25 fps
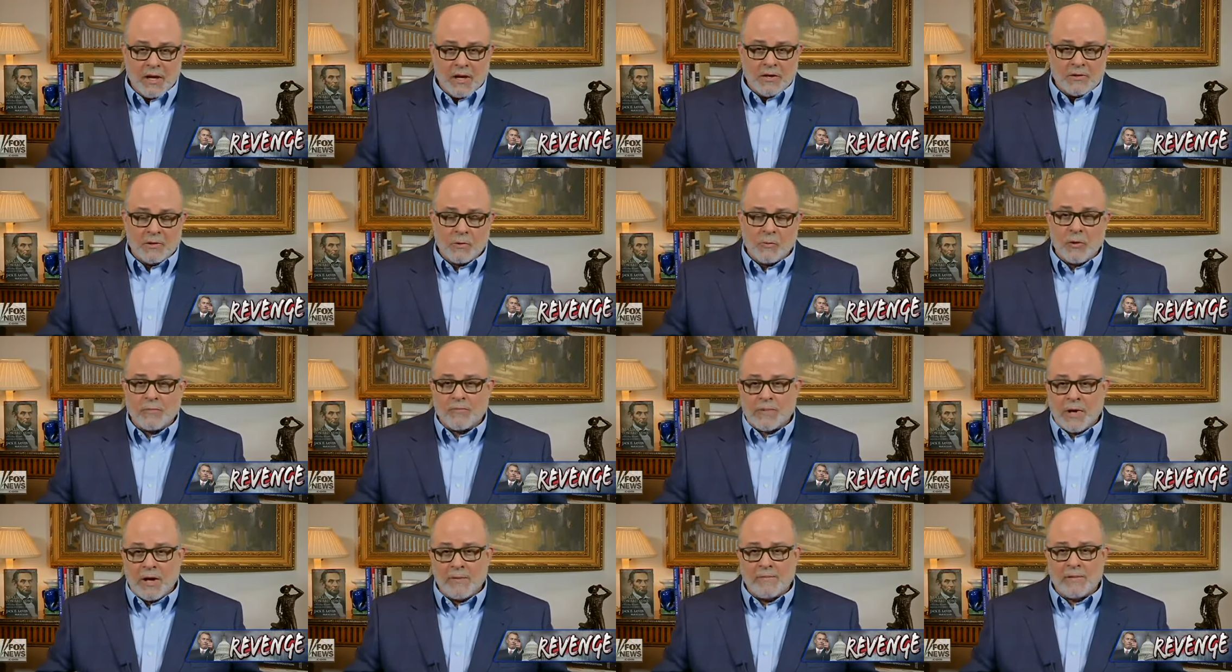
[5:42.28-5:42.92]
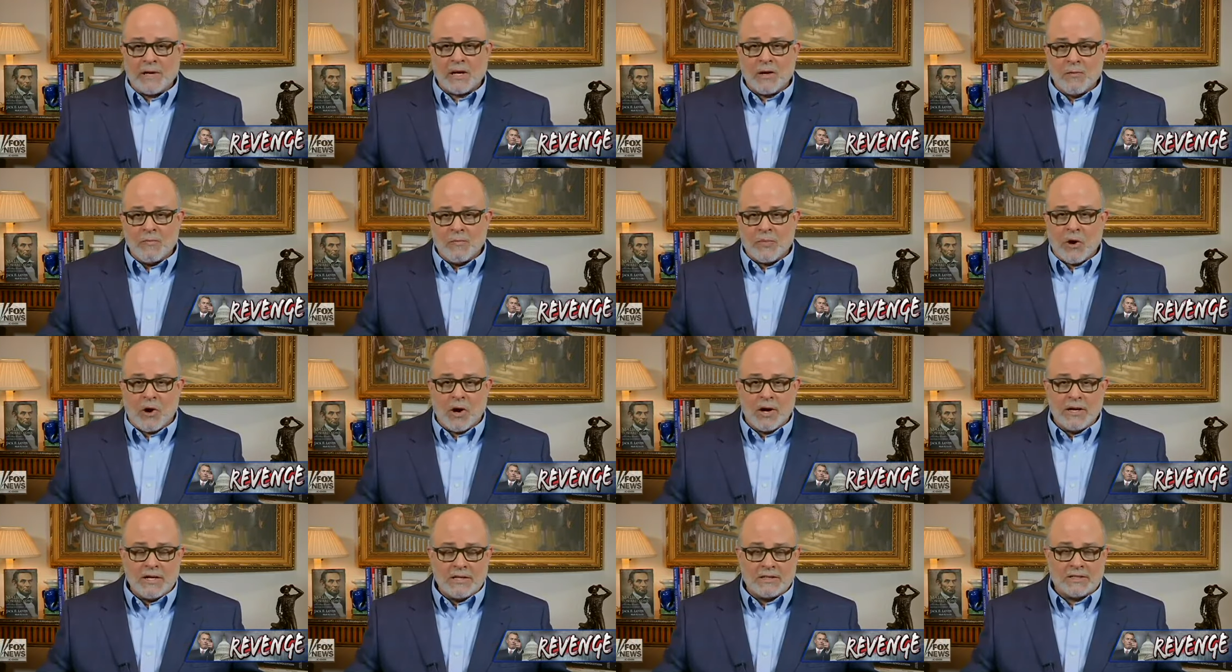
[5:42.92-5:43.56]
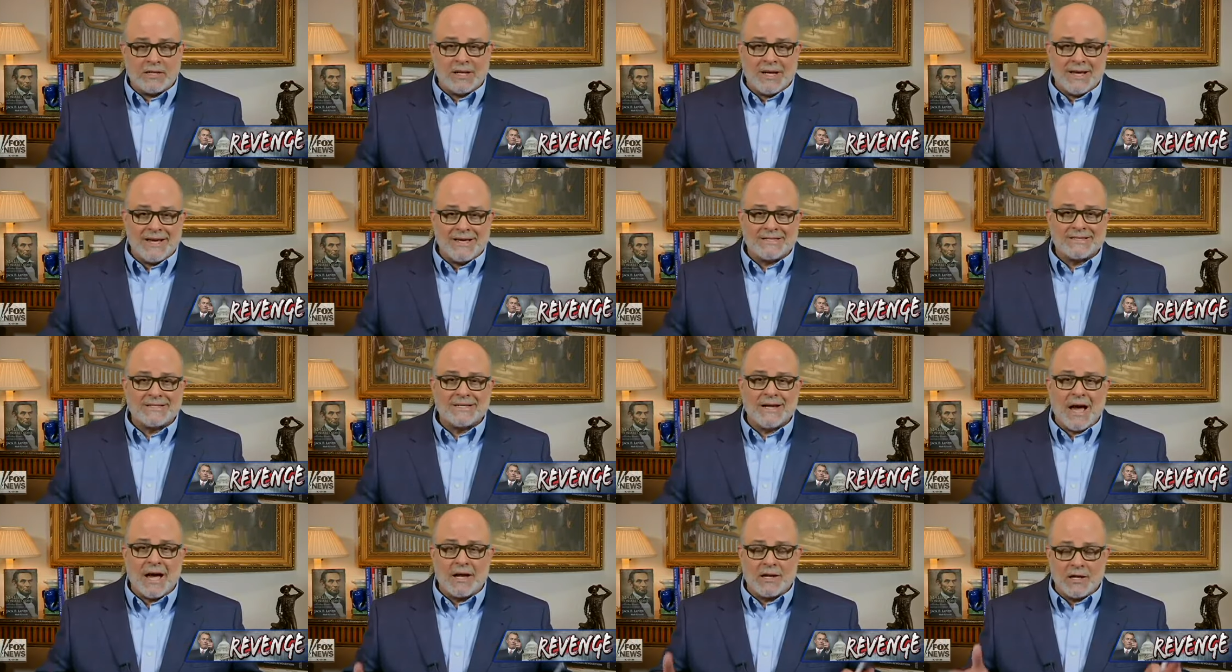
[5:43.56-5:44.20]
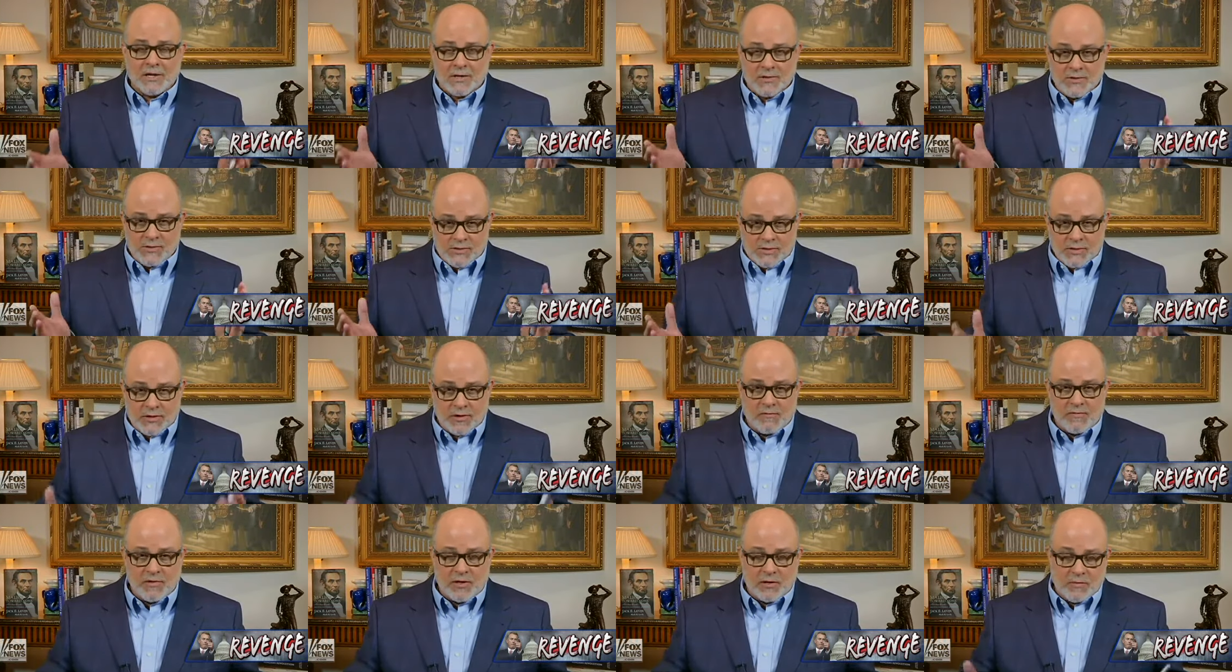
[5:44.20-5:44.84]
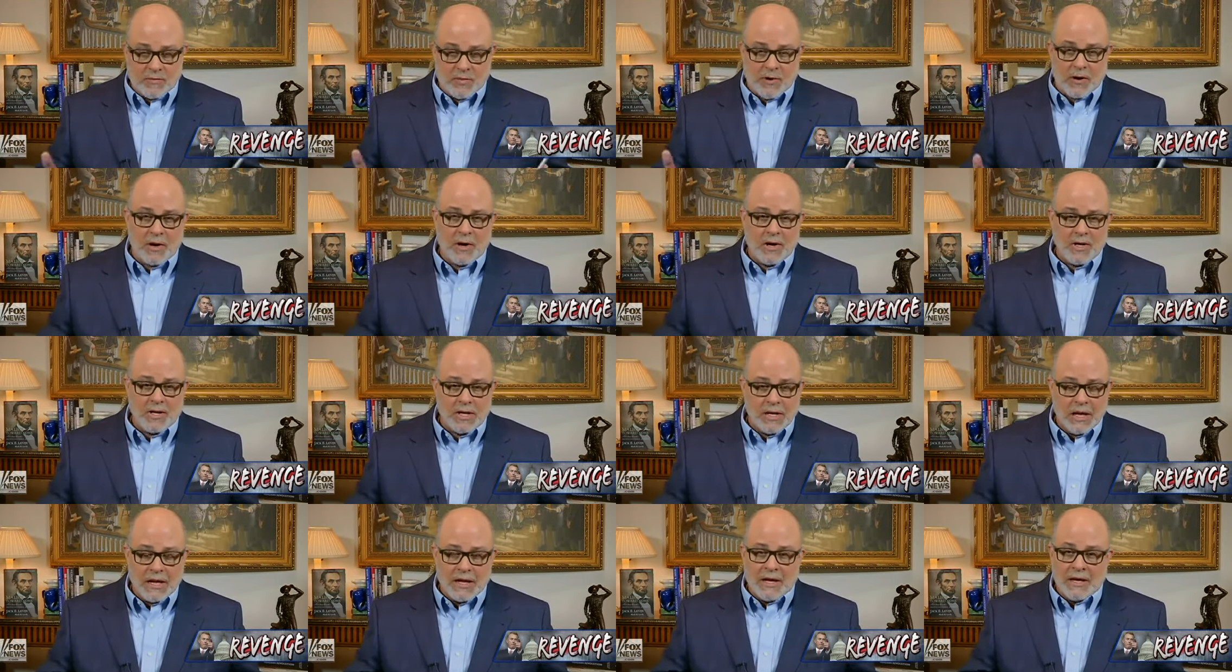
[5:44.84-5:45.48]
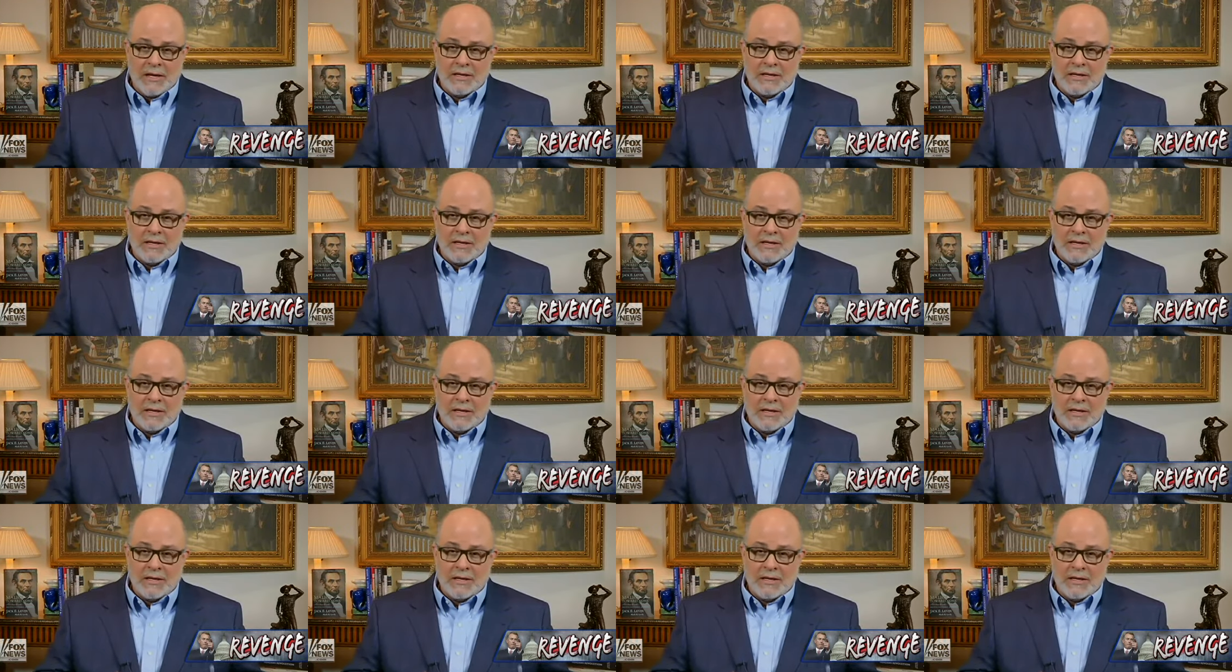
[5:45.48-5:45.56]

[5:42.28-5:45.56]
The Republican Party today is not a conservative party.